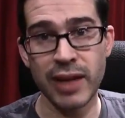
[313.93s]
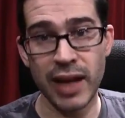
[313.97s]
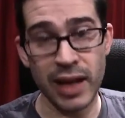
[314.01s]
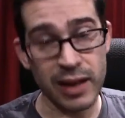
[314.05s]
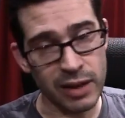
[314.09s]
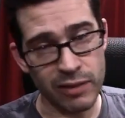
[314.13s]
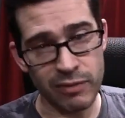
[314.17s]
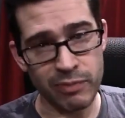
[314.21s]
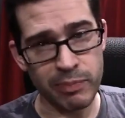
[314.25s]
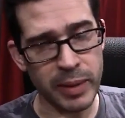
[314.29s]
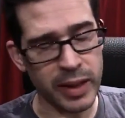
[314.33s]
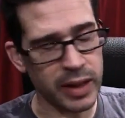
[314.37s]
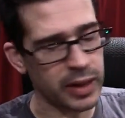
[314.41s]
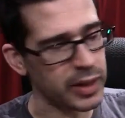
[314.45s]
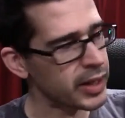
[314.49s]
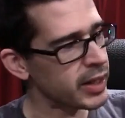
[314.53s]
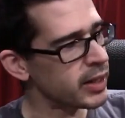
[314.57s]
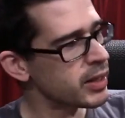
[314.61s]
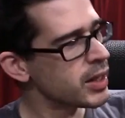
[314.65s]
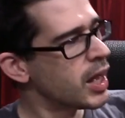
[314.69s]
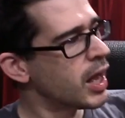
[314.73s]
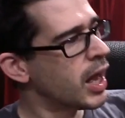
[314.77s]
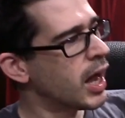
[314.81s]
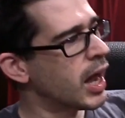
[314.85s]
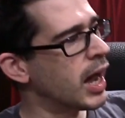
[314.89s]
I love
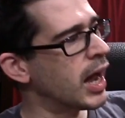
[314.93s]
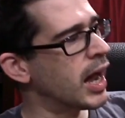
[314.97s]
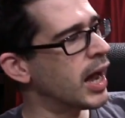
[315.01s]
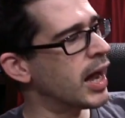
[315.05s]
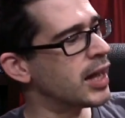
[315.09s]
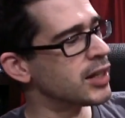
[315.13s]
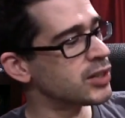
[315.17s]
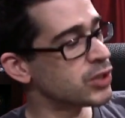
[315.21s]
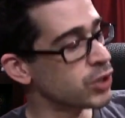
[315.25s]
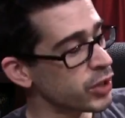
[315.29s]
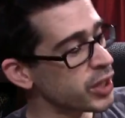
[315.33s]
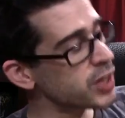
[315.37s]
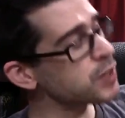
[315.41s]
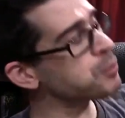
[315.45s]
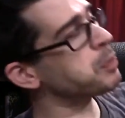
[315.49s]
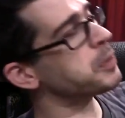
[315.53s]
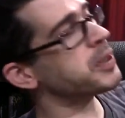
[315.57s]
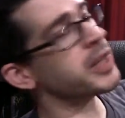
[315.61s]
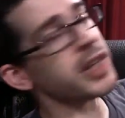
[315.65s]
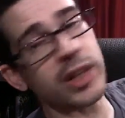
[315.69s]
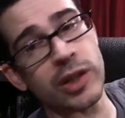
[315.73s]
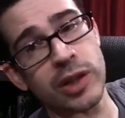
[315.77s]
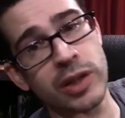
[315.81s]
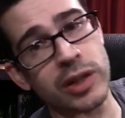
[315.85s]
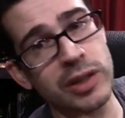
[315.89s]
parody. Uh, so this
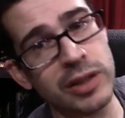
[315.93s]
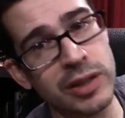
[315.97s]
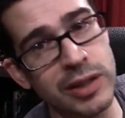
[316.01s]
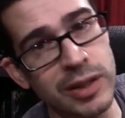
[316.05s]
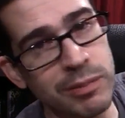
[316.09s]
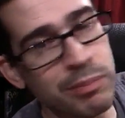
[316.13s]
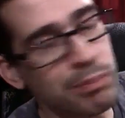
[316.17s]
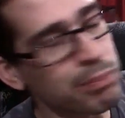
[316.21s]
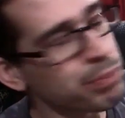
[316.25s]
particular